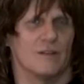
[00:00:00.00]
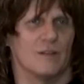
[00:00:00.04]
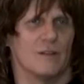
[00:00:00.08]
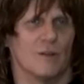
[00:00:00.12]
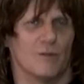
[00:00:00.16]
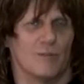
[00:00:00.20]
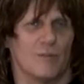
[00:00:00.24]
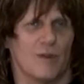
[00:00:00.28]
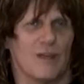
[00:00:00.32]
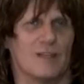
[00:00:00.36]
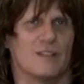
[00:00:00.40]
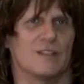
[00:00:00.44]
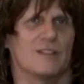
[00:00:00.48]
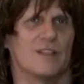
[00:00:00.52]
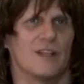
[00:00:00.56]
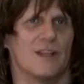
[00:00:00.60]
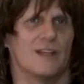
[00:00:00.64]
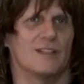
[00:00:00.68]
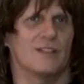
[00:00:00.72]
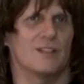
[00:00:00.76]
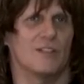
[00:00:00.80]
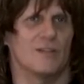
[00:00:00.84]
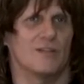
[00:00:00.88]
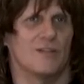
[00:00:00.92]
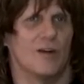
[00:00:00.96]
the best
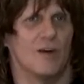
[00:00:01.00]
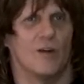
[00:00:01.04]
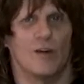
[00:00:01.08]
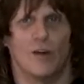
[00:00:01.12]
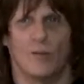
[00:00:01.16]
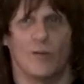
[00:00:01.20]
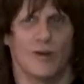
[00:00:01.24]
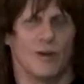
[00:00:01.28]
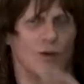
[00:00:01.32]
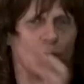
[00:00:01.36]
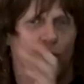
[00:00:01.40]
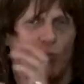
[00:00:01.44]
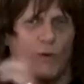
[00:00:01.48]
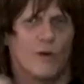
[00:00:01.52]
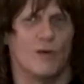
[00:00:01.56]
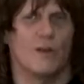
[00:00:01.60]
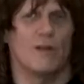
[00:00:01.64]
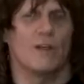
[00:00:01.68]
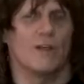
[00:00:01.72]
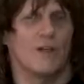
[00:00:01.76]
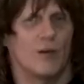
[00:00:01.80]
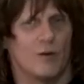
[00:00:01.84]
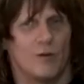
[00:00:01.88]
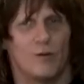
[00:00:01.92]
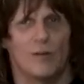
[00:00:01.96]
lesson of all, no matter where
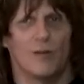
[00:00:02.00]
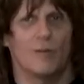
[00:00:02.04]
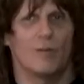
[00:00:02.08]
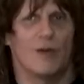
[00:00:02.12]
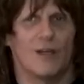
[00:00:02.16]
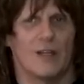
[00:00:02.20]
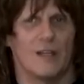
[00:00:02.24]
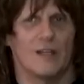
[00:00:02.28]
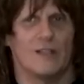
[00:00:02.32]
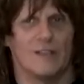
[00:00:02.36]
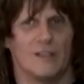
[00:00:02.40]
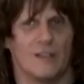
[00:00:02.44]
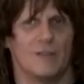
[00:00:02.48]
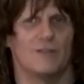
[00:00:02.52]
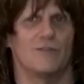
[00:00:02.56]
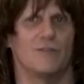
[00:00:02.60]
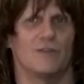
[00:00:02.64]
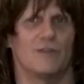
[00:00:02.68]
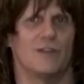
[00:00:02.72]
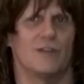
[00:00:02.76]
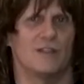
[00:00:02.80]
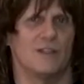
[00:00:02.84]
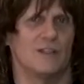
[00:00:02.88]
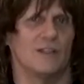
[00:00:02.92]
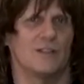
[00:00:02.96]
you go, no matter how
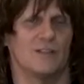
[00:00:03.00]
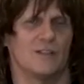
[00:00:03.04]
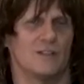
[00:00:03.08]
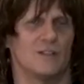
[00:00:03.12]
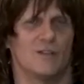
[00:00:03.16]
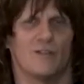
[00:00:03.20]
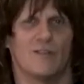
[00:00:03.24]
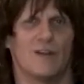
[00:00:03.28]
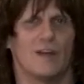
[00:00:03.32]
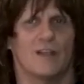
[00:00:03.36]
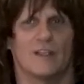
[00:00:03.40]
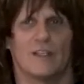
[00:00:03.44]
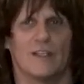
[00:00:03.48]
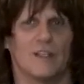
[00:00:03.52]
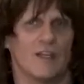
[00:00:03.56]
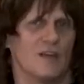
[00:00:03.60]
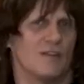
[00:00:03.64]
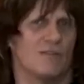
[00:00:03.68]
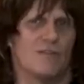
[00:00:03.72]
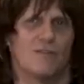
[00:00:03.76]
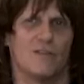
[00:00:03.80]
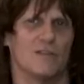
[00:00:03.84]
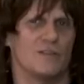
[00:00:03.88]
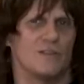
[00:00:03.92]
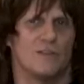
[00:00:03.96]
different it is, the fact that
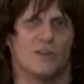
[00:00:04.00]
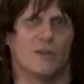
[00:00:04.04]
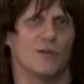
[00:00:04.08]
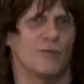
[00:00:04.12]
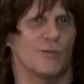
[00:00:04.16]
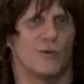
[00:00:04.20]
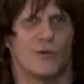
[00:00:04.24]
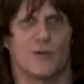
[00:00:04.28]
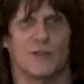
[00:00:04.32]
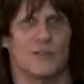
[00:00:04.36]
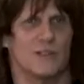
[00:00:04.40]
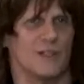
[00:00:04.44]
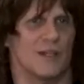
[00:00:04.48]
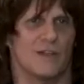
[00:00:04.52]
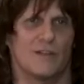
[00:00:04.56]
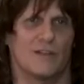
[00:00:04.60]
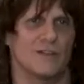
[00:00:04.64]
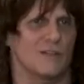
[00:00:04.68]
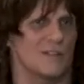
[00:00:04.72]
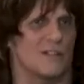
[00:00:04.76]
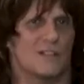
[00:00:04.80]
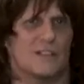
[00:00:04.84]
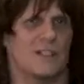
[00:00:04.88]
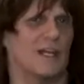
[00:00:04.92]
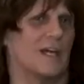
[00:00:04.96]
every single person out there
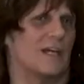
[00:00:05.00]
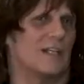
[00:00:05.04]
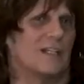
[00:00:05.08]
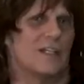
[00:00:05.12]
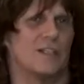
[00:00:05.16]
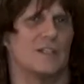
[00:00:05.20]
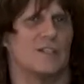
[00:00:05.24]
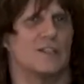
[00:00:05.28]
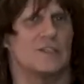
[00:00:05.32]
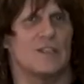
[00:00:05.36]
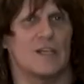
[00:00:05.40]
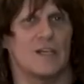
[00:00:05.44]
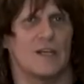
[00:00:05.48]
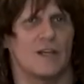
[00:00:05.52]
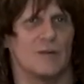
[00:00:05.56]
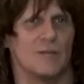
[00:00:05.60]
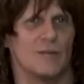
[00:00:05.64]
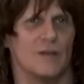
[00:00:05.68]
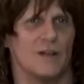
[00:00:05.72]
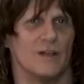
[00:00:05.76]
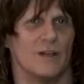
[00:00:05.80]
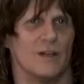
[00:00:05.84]
is exactly the same.